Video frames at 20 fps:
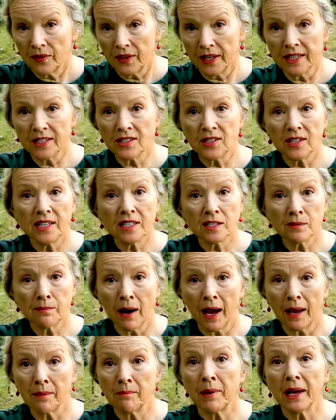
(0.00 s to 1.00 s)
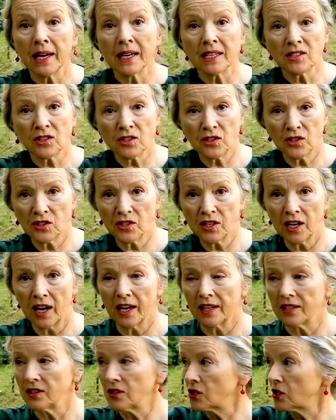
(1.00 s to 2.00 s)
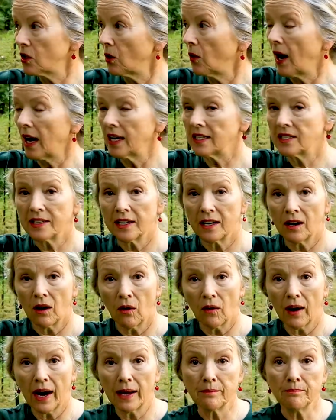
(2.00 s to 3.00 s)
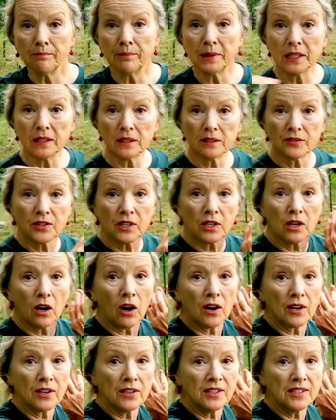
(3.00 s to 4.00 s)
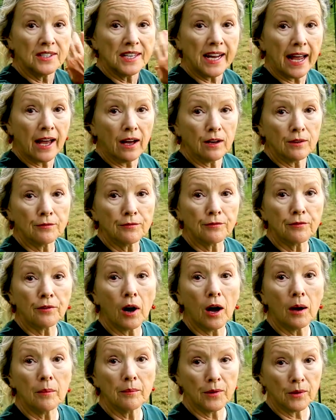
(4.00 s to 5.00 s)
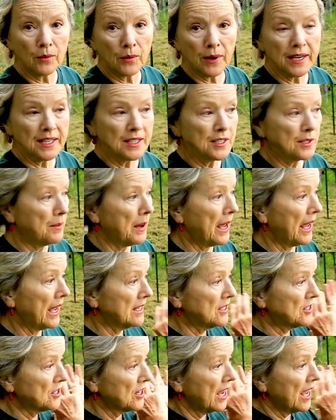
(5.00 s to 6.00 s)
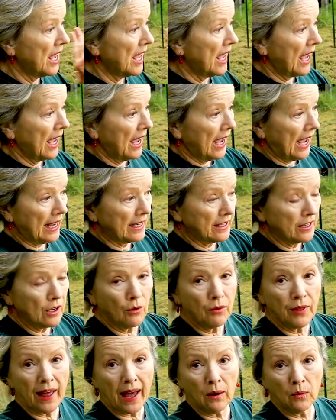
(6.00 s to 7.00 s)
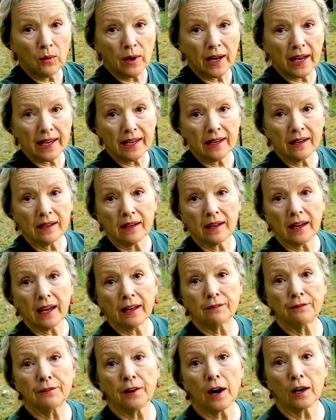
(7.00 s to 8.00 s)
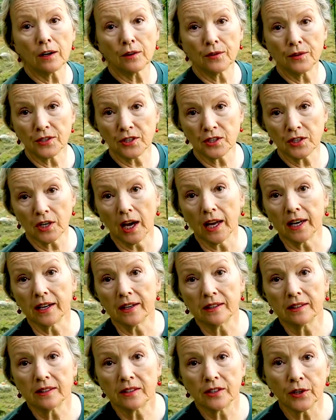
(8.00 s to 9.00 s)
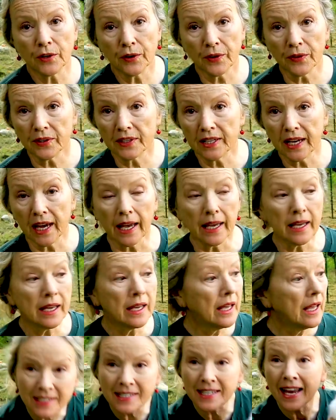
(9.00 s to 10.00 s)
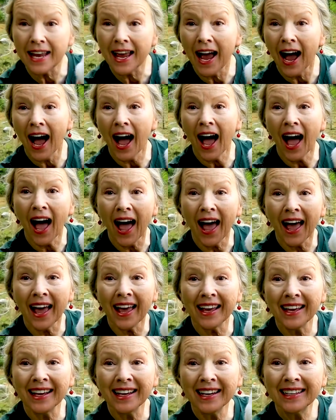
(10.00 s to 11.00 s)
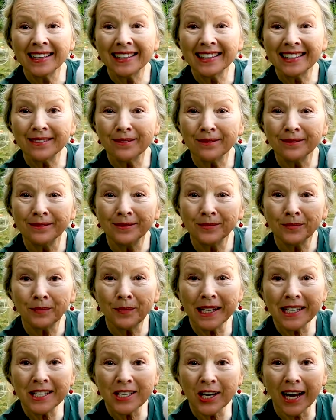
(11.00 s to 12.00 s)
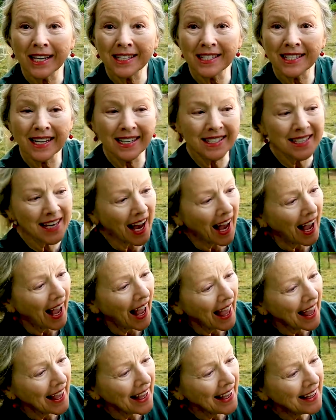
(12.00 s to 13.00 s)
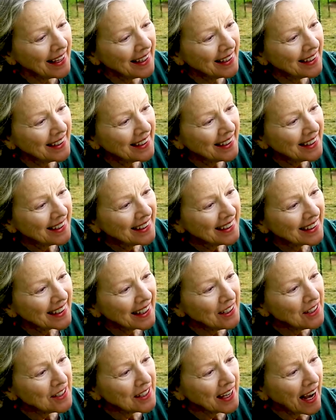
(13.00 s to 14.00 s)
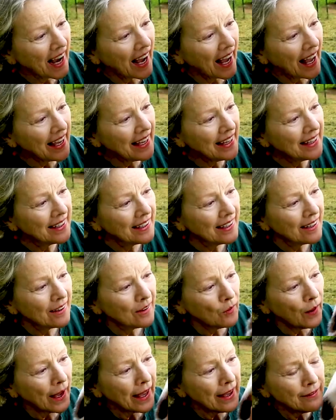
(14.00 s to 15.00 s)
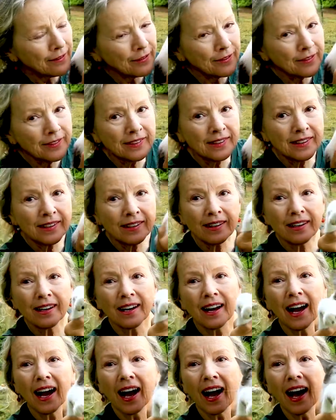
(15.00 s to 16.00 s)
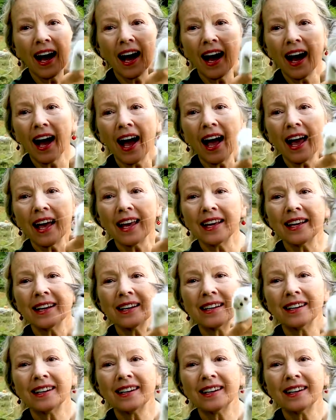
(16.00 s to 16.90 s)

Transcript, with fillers: This is my best sun, so I said, all right, build the garden down from the raised beds and go that way and follow the sun during the day. Say hi. BJ says hi. Can you say hi? Wave. Hi.